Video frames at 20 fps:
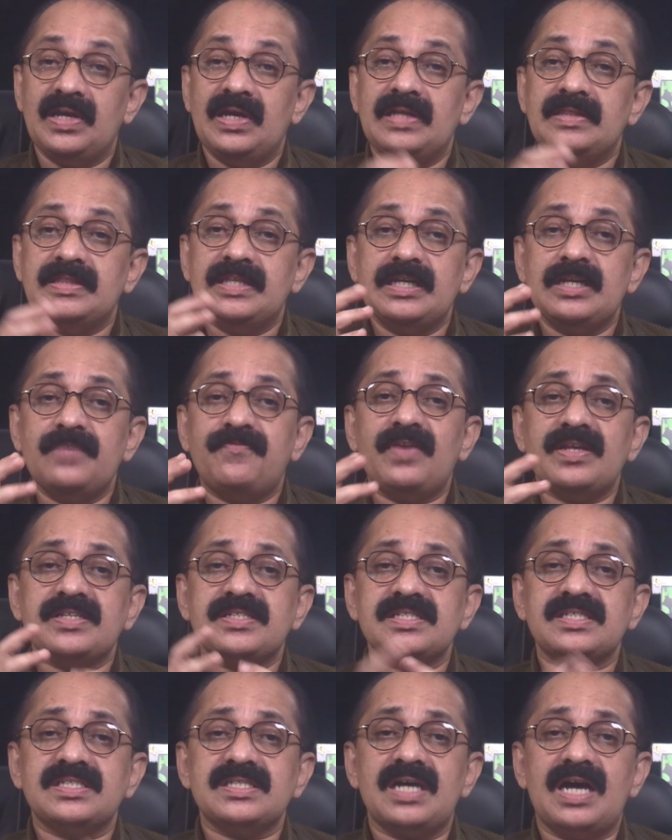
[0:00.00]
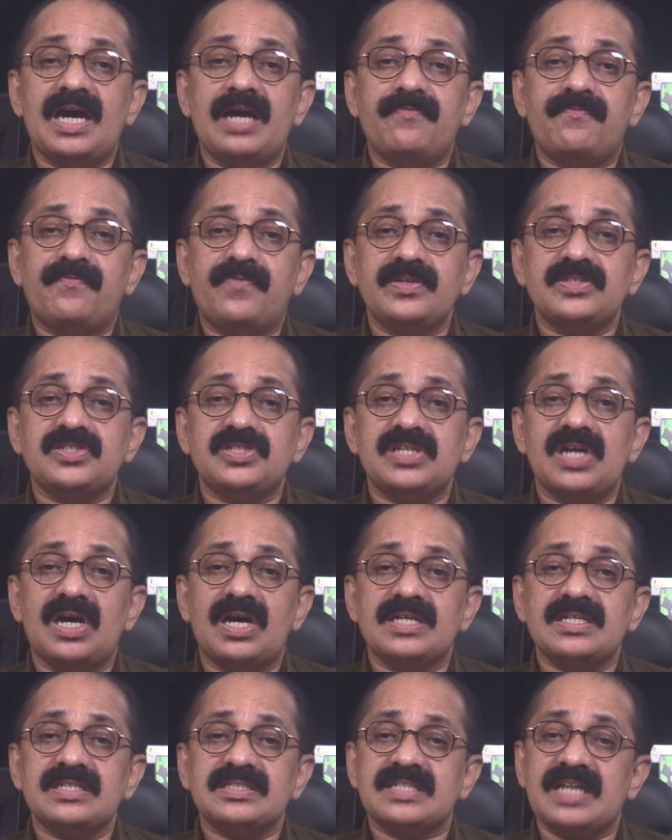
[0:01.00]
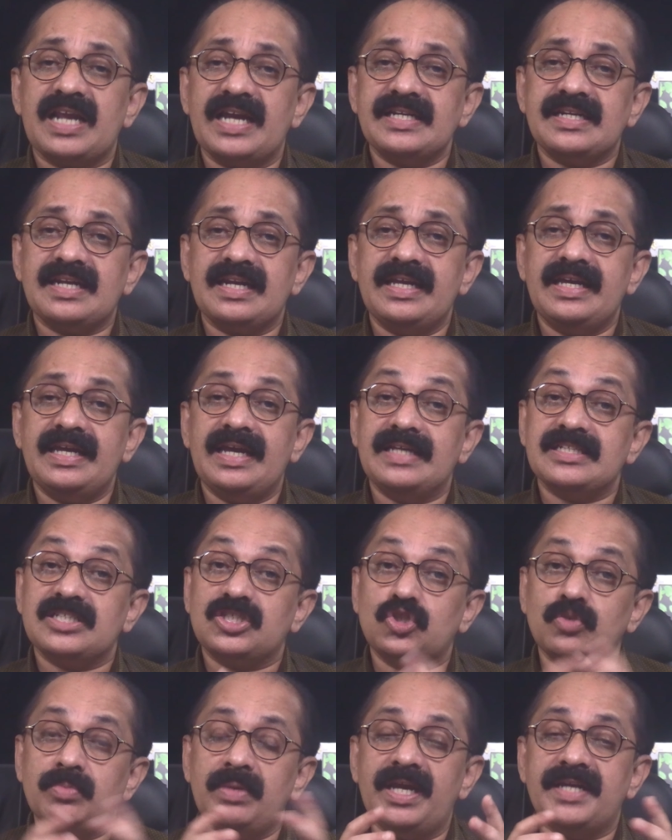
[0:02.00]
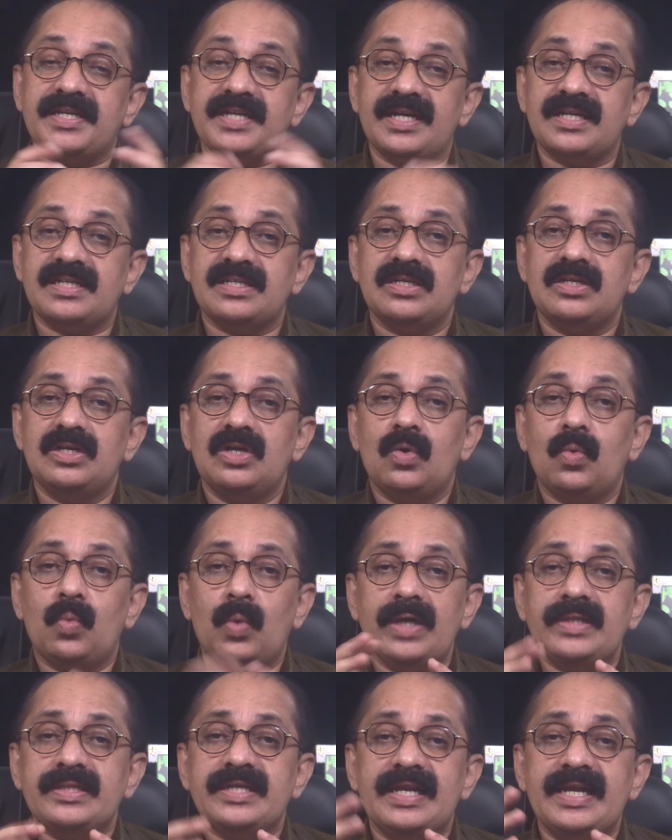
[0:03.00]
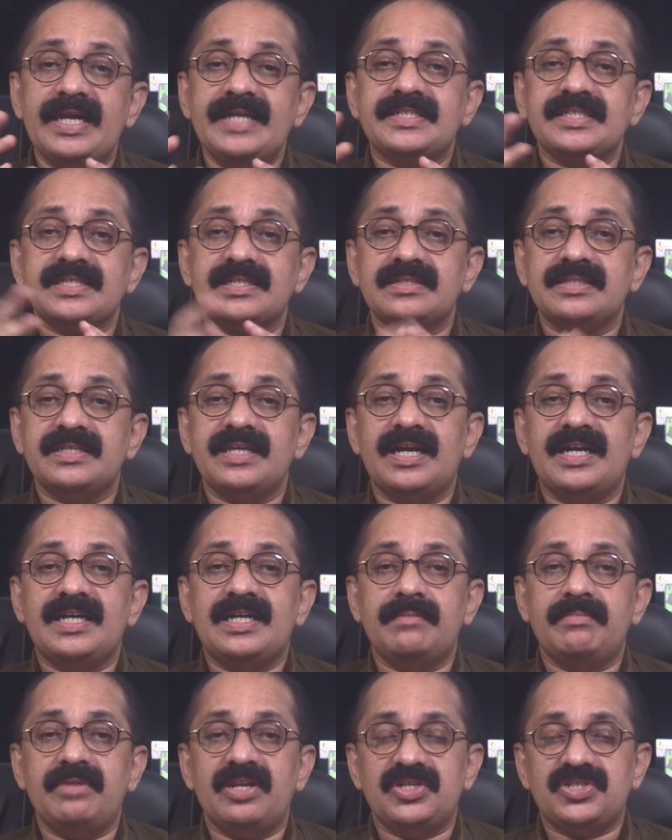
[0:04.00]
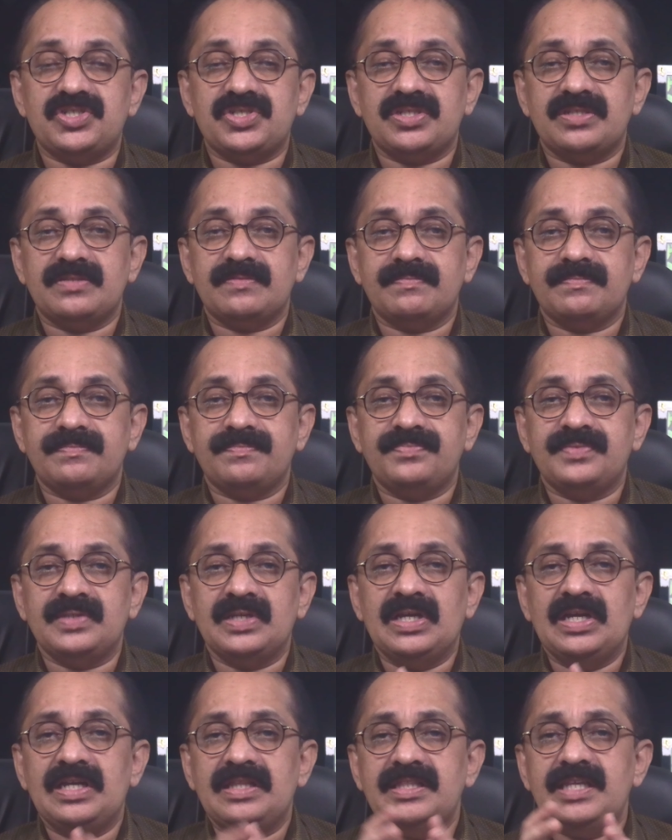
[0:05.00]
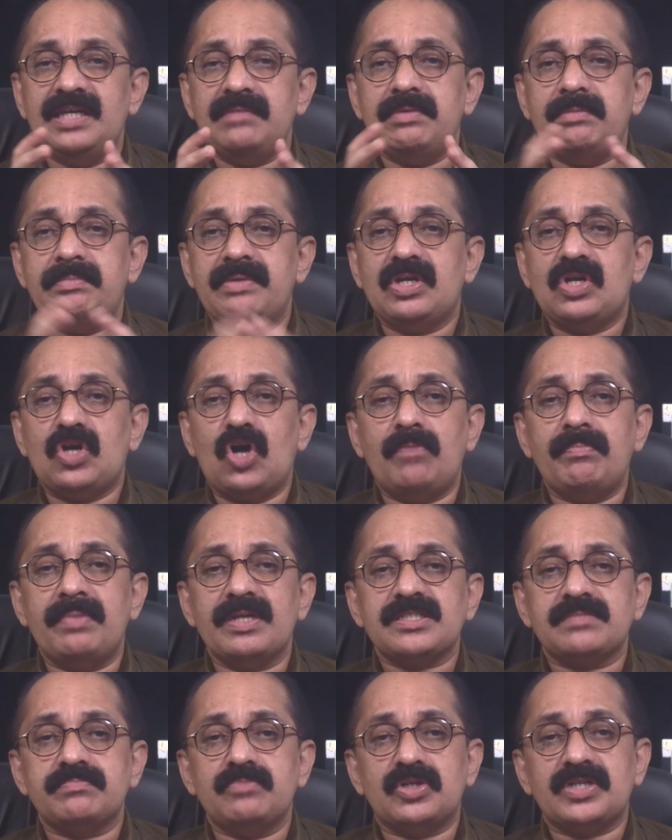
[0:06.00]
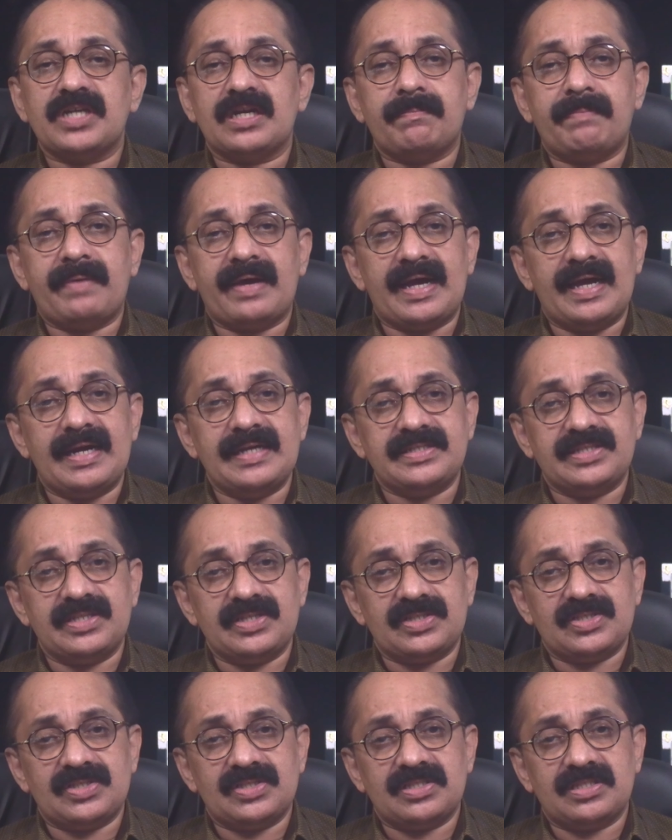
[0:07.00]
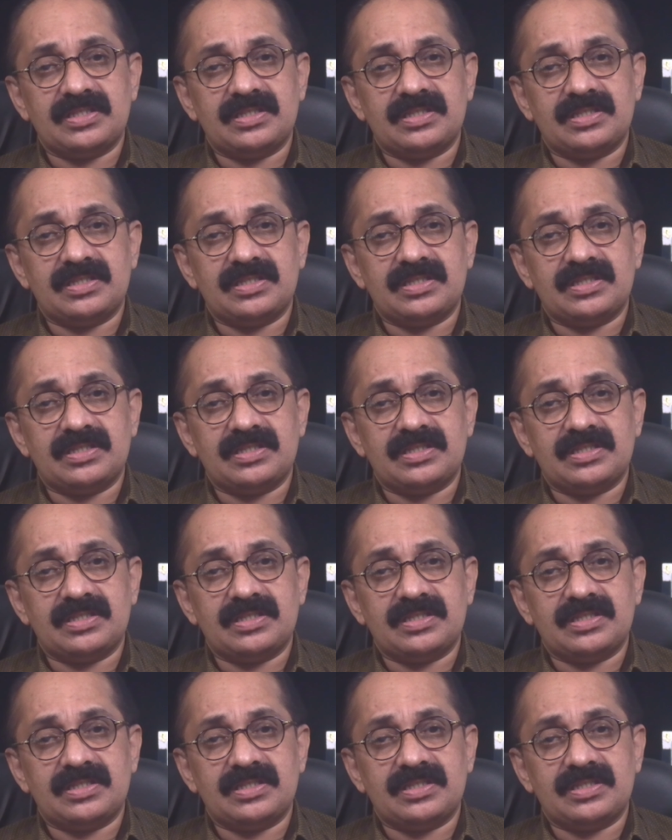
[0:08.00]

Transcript: The reflexes at first are slightly stimulated, while the later they are diminished. There may be complex motor paralysis.